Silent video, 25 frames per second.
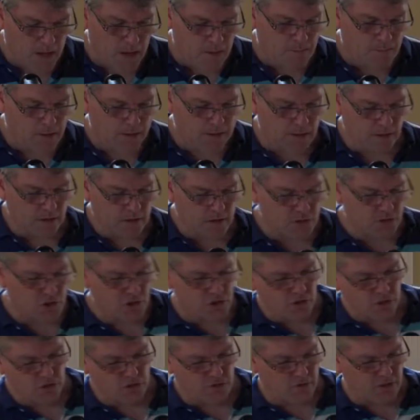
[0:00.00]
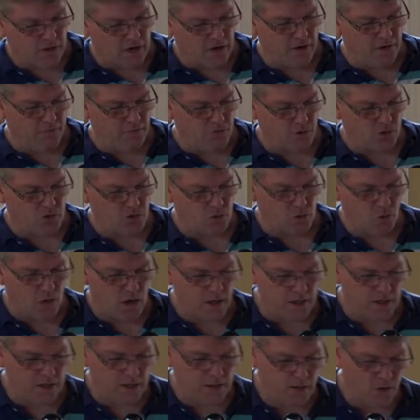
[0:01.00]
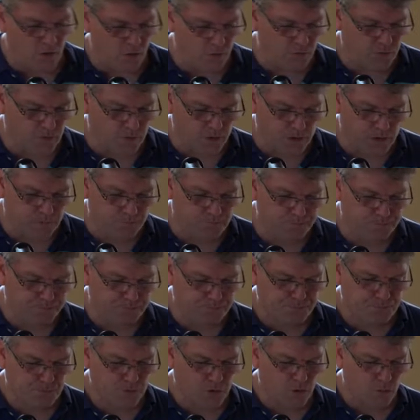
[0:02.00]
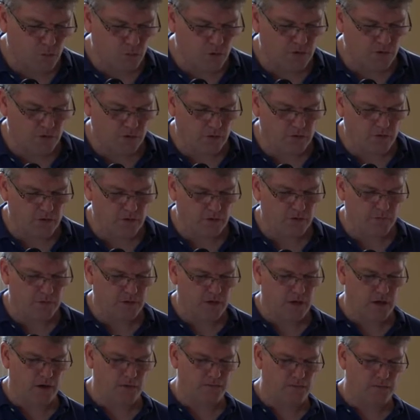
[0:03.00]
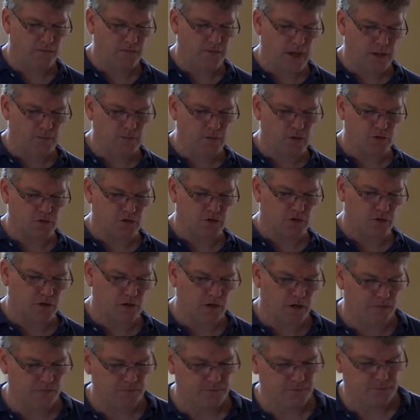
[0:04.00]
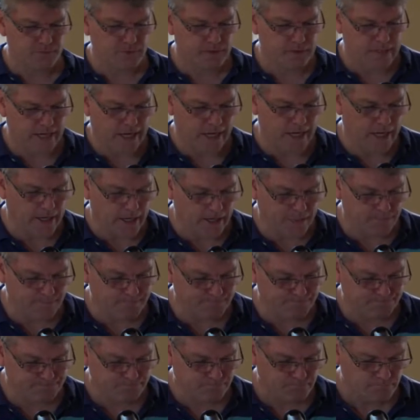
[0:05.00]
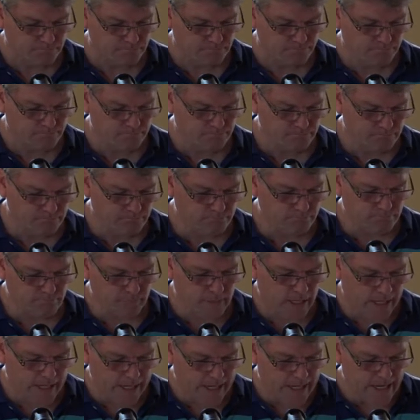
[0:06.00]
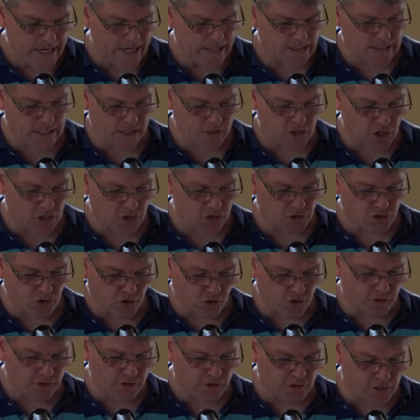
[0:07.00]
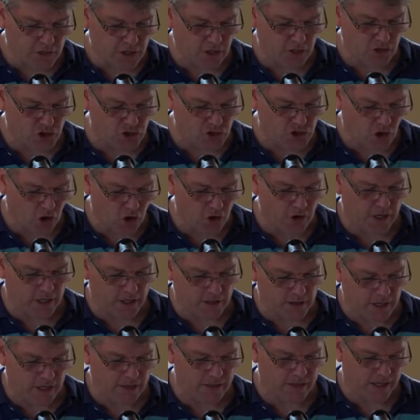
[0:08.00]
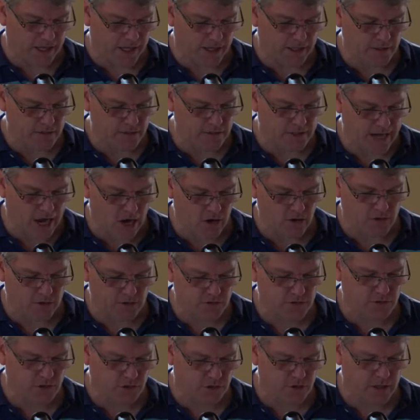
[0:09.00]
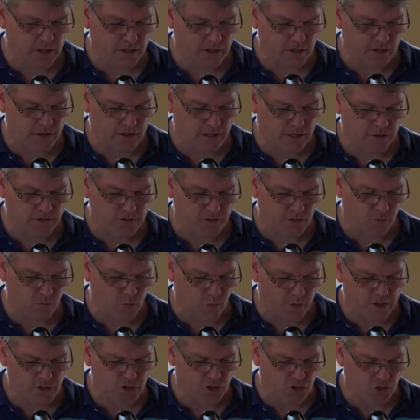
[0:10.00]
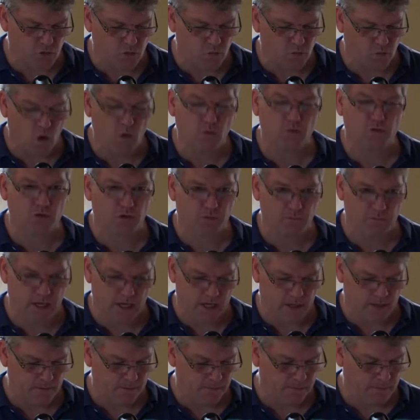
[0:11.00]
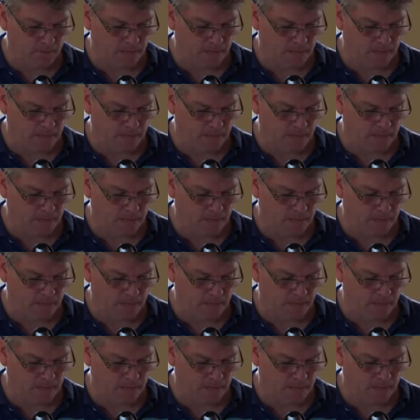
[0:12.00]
But let's look there at verse 1 and hopefully we're sensitive enough and mature enough to hit it. It says concerning, concerning the things, now concerning the things of which you wrote to me,